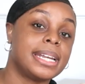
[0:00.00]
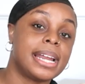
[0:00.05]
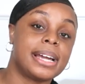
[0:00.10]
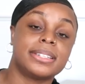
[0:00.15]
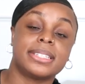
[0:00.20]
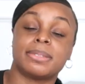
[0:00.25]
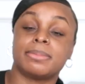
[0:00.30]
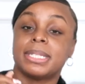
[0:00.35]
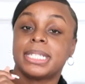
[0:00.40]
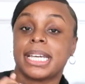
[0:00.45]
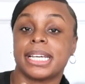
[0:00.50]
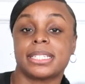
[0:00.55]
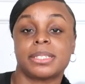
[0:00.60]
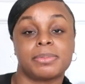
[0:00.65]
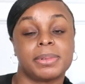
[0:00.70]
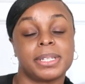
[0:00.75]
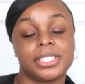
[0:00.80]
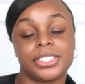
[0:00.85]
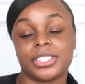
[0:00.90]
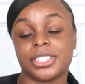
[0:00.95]
send out some text
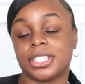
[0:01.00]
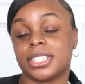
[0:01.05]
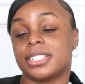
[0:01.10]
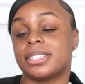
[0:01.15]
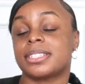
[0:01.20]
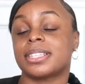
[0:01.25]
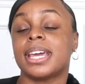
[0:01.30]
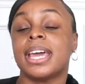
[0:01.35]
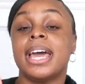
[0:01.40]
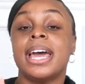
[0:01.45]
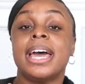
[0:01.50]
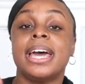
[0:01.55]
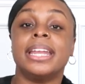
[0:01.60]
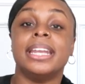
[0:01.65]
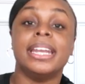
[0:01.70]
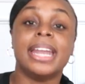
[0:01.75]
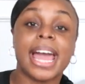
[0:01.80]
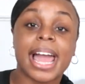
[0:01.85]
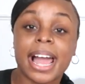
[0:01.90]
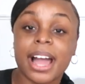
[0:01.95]
messages
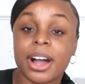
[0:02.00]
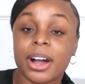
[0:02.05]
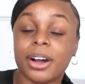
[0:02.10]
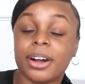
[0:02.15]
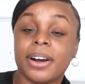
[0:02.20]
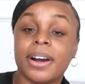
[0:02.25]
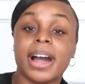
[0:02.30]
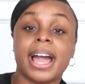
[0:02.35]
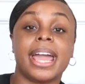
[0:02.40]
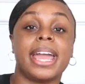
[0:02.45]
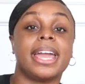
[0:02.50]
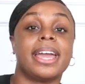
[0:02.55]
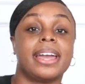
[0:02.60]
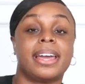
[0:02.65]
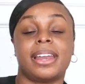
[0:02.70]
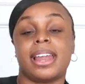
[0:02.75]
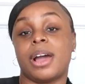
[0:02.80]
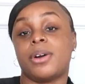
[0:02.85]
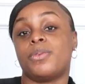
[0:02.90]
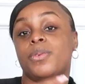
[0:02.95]
now,
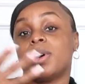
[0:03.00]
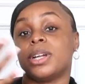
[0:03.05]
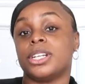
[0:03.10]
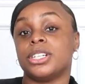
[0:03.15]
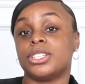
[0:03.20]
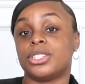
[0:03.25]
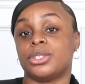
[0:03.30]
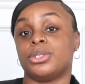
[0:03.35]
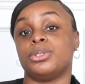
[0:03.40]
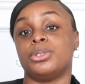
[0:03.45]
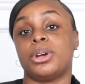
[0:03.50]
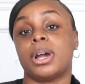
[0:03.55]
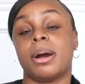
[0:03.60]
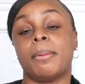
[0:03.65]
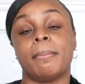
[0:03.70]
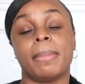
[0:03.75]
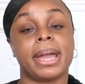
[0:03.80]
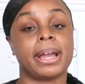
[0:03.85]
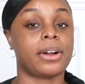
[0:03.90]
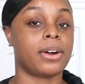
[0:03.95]
and I wanted to
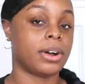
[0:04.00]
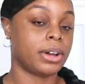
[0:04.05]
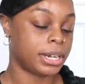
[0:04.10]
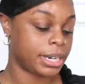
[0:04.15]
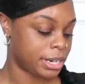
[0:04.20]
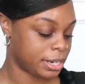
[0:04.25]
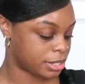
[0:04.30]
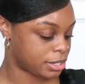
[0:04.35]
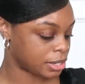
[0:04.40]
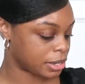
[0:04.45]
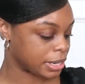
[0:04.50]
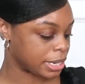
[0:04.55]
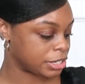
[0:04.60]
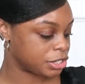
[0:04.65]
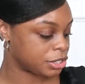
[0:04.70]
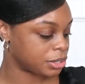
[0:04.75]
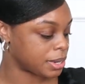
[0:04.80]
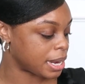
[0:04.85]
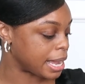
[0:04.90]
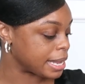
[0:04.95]
come back on here so
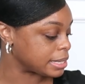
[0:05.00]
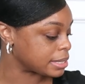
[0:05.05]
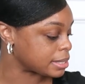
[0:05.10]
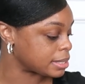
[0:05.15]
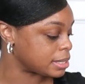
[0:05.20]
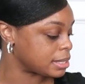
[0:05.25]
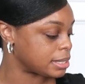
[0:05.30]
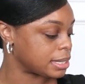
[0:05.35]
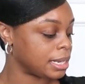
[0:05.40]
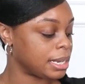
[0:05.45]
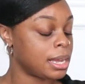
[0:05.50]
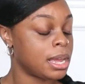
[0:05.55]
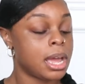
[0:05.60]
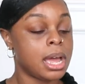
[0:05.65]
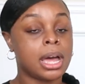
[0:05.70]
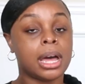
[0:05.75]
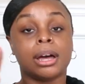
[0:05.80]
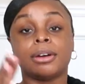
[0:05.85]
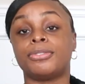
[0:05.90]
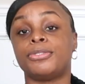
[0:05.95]
that you guys could see
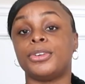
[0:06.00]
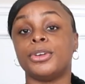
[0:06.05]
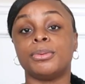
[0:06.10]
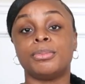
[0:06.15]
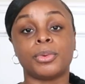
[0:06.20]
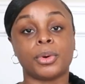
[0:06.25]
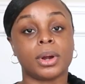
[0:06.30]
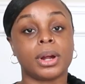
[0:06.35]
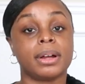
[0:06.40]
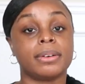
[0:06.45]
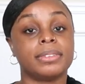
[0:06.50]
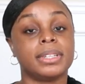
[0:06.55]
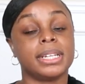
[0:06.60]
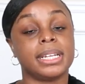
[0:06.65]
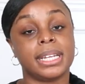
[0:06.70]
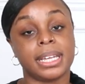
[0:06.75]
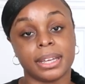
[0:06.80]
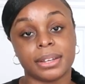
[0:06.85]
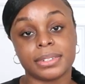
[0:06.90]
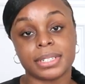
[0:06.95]
a few more of the
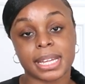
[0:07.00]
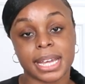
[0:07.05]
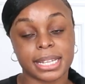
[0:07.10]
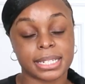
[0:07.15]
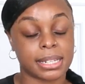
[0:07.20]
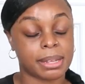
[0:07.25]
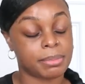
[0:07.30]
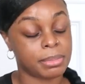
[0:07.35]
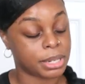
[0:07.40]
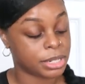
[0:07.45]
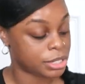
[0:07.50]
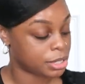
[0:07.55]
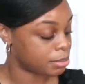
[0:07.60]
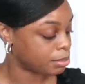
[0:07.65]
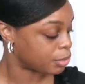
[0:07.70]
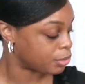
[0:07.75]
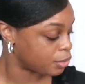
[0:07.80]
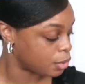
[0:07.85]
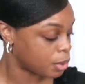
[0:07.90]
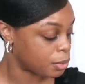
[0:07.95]
gifts. As I mentioned
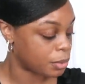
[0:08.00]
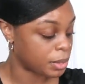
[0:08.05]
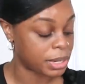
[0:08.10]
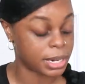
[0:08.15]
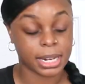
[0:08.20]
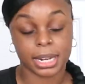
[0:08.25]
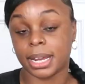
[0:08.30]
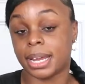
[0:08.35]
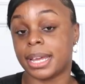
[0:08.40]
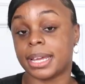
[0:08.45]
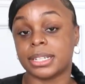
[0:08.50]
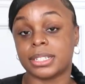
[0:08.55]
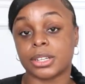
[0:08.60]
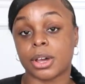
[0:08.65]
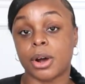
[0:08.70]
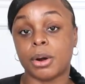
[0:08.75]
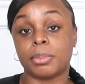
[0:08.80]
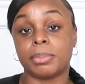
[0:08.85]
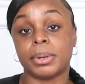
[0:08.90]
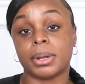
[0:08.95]
before, we didn't get
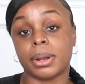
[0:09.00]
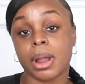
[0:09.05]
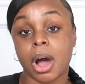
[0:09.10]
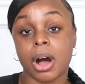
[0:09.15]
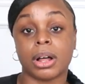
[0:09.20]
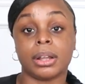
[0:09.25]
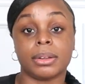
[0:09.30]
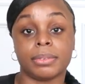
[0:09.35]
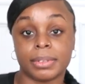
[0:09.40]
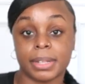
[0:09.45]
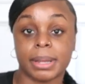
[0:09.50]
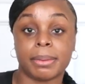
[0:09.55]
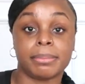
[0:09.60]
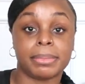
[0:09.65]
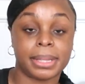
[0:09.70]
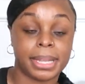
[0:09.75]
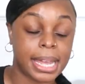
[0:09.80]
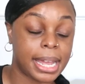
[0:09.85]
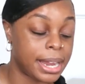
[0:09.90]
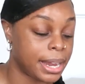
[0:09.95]
to open all of
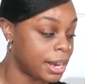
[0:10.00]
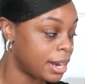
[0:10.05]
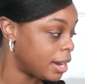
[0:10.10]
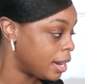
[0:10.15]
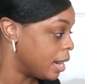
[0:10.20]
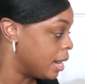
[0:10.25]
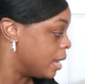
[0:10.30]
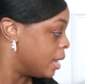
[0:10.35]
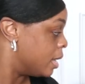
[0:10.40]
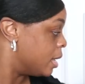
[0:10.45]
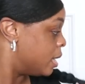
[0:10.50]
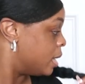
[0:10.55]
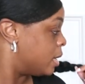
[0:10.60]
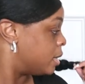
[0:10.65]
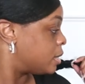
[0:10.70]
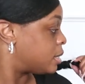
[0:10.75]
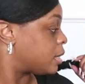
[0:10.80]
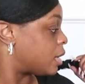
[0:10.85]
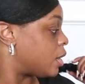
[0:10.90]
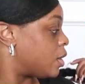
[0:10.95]
them there.
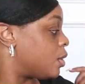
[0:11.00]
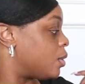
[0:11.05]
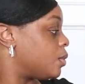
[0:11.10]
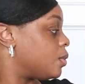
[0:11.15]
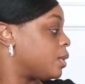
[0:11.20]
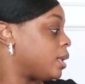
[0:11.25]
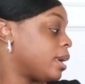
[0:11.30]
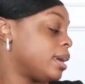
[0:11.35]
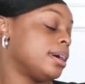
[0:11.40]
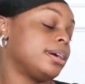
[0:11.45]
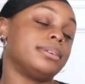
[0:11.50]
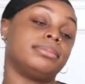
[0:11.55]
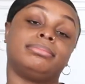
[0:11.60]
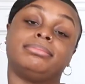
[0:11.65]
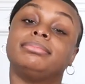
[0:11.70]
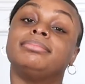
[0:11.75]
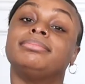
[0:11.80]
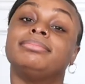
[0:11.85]
So yeah,